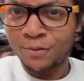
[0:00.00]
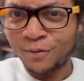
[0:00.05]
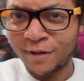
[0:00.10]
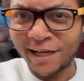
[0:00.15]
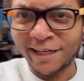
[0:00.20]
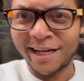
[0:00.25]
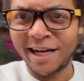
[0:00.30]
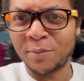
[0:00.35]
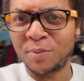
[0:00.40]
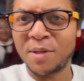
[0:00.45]
We
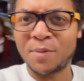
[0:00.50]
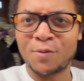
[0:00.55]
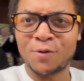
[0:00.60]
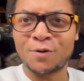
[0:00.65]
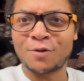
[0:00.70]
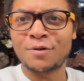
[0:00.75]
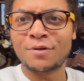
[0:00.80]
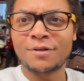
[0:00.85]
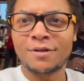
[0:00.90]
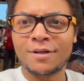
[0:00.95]
got a lot of
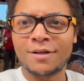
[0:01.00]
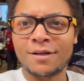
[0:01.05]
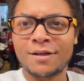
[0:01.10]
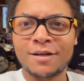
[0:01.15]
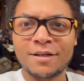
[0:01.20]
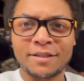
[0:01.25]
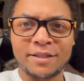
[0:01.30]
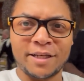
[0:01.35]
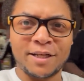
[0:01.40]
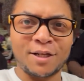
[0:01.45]
people
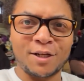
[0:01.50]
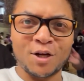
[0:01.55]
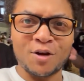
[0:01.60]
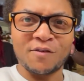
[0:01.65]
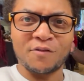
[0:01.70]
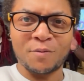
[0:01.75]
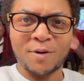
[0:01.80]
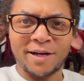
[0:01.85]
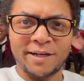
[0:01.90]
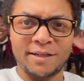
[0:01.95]
Say hello,
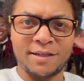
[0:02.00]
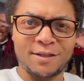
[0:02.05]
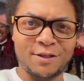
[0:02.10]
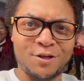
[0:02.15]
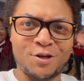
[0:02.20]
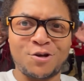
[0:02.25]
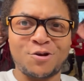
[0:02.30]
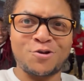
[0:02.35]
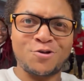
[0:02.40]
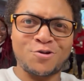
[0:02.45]
everybody.
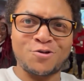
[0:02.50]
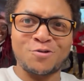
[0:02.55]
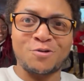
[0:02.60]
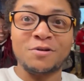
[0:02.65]
You.